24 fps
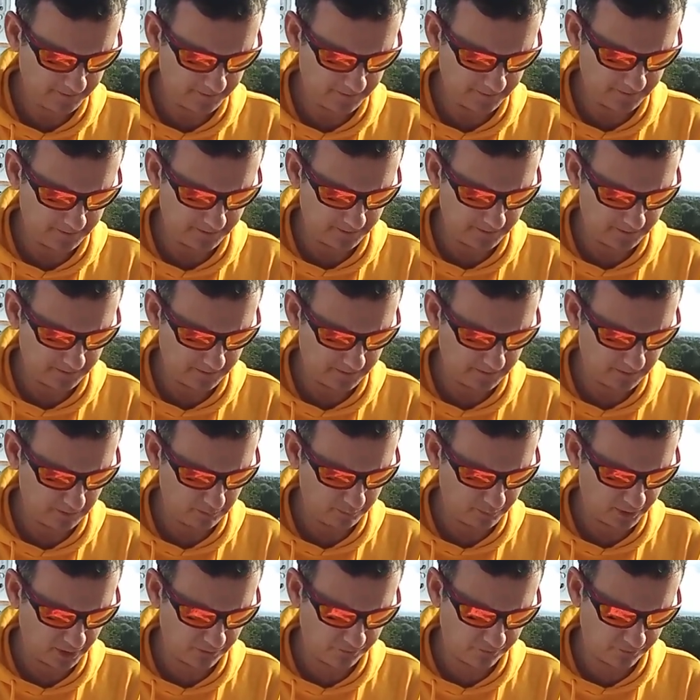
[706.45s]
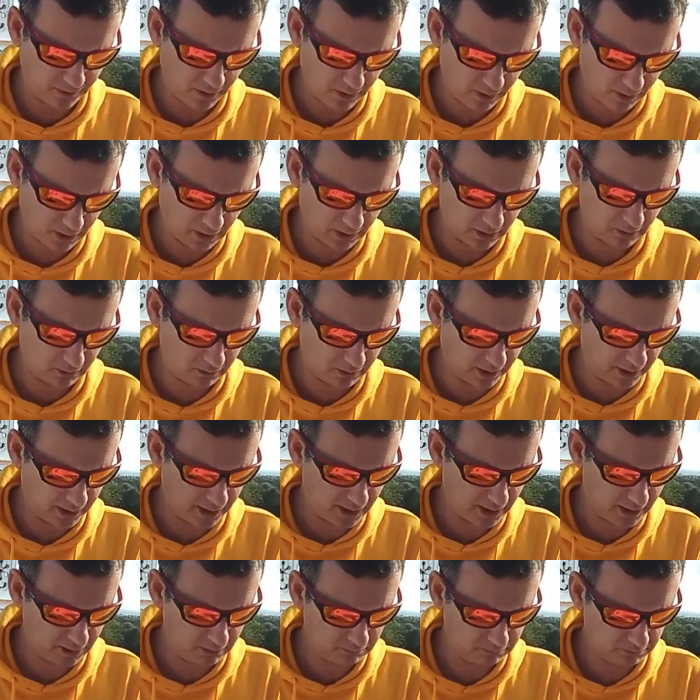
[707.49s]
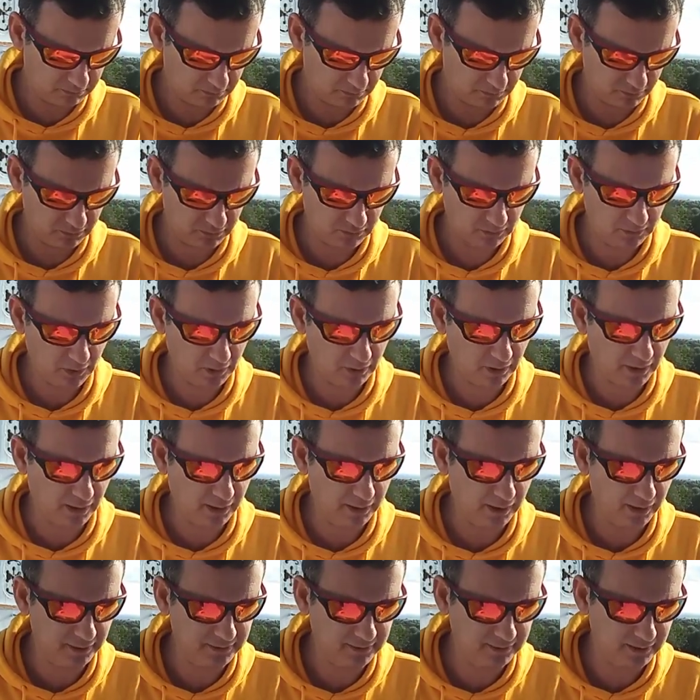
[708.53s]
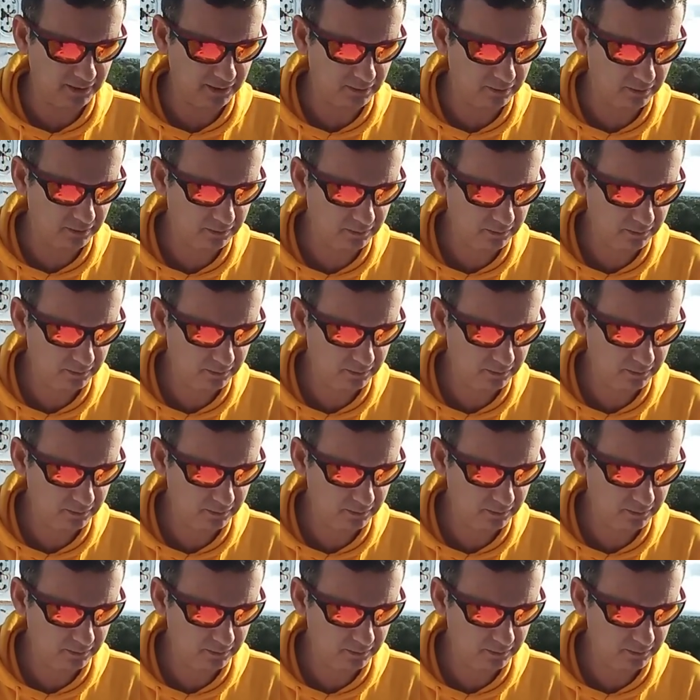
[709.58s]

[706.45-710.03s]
Uh, Parfocal, okay, okay, that's it.